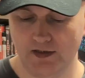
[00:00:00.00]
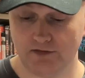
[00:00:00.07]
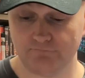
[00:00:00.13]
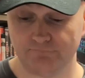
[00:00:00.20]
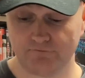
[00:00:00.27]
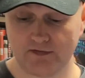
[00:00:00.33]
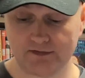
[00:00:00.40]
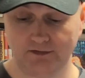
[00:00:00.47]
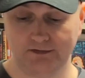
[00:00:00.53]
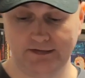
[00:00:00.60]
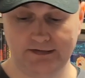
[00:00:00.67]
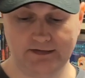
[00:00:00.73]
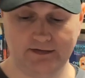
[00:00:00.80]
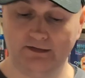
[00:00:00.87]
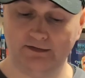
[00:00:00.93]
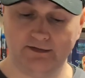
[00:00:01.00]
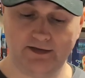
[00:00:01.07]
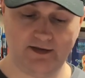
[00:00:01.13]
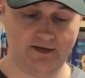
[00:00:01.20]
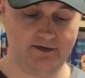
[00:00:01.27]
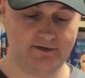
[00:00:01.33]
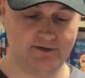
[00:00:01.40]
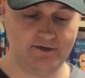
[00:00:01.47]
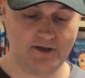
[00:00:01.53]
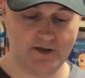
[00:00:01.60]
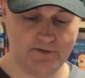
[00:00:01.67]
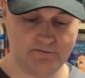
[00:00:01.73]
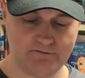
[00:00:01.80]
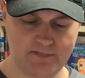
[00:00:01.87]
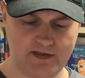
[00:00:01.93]
And finally,
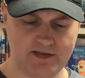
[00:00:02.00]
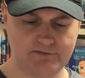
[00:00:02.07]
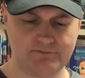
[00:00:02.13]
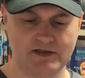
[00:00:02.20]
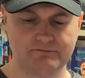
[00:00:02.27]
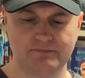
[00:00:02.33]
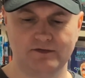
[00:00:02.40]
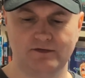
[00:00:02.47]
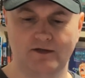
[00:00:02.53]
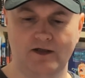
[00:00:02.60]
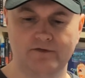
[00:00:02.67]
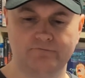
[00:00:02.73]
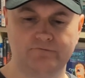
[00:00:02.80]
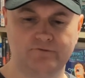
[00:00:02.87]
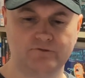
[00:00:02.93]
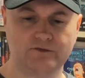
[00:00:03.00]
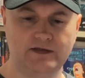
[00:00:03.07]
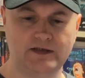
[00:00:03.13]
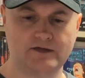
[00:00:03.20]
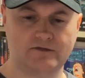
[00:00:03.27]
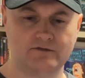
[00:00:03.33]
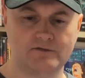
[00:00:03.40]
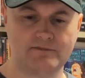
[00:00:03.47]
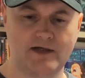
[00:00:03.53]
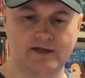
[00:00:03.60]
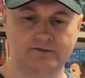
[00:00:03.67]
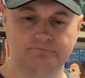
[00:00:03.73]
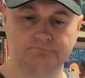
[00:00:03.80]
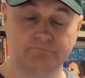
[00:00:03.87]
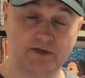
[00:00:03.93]
many people aren't too keen on the
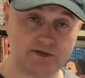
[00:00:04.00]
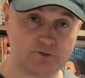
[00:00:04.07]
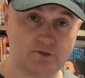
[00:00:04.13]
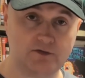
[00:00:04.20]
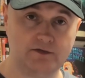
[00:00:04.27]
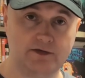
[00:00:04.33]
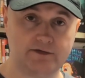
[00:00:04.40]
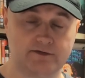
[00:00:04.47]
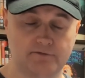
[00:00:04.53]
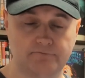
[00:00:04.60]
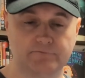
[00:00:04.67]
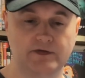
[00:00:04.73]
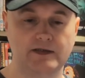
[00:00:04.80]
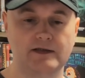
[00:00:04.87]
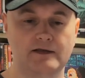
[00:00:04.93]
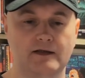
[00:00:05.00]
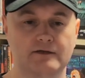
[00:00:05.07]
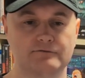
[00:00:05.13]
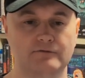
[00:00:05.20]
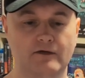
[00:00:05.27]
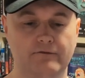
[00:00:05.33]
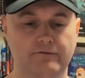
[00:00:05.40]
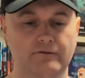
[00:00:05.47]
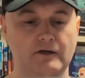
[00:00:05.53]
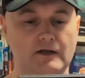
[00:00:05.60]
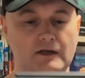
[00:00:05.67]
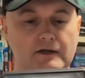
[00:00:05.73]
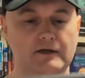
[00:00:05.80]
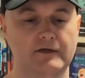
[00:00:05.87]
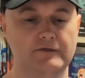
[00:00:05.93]
man. I quite like him. Eli Roth.
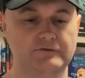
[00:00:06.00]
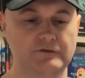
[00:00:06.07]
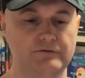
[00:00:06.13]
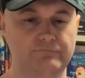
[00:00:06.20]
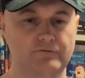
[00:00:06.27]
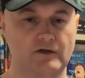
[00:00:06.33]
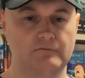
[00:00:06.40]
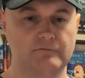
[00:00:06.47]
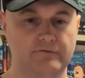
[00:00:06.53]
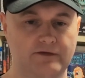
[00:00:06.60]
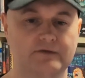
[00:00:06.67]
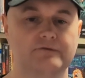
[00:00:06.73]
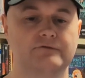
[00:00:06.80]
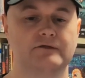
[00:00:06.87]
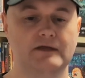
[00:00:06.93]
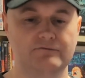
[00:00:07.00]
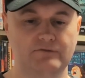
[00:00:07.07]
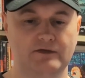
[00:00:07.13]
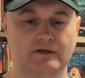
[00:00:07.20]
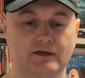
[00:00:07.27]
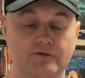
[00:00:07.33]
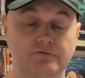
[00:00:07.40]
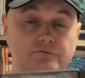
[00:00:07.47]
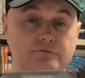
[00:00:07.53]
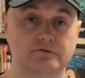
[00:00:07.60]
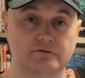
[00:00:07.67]
His new film Thanksgiving is